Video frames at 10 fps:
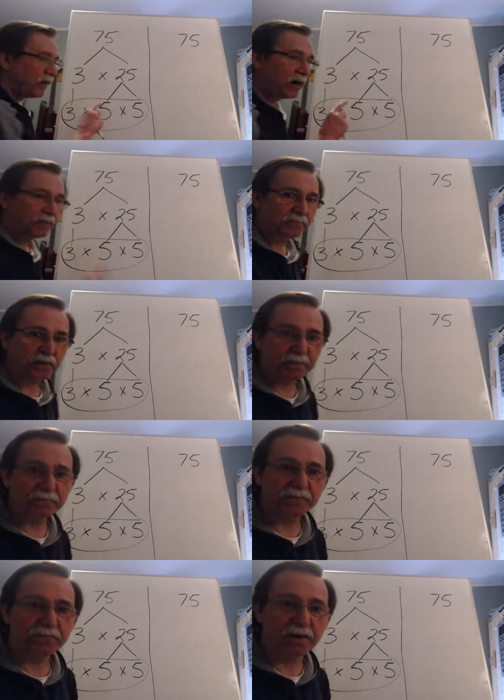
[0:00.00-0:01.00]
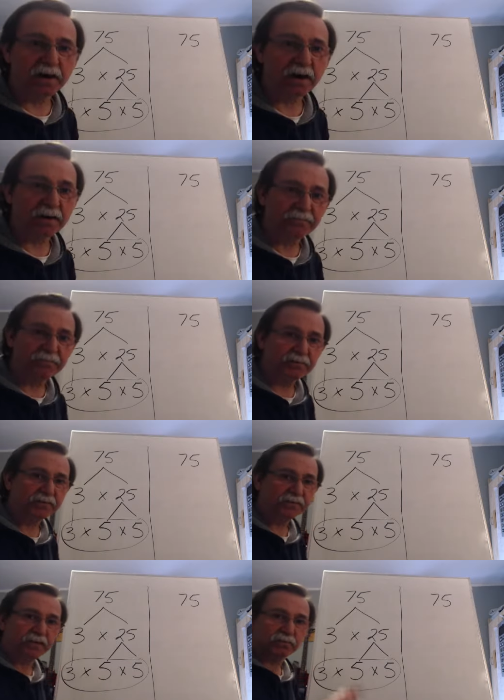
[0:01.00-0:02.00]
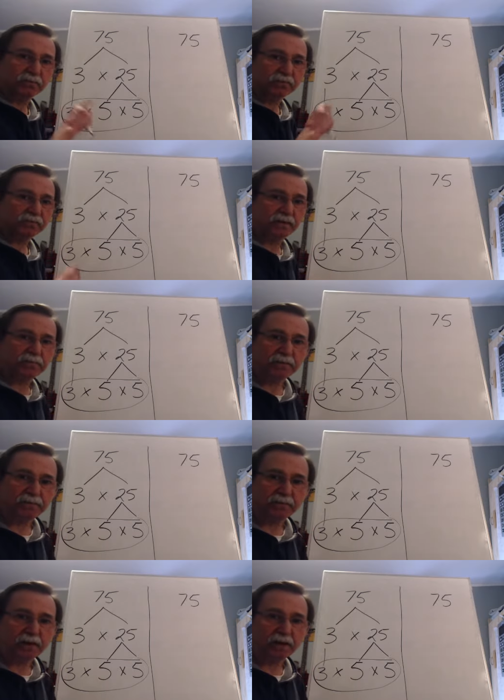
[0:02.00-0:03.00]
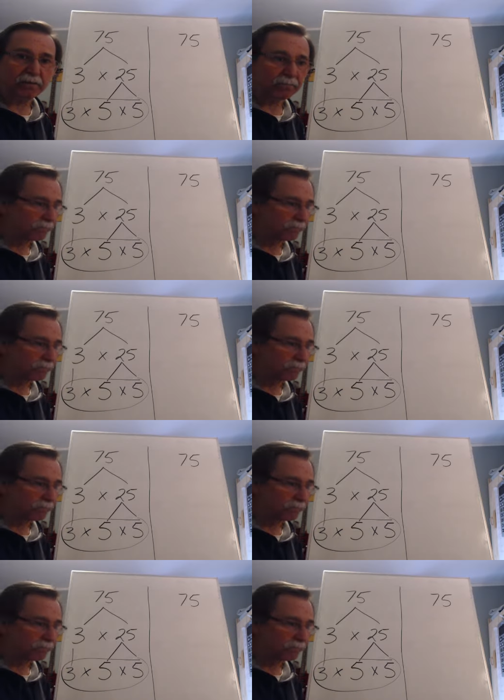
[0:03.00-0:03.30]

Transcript: 5 times 5 is equal to 75.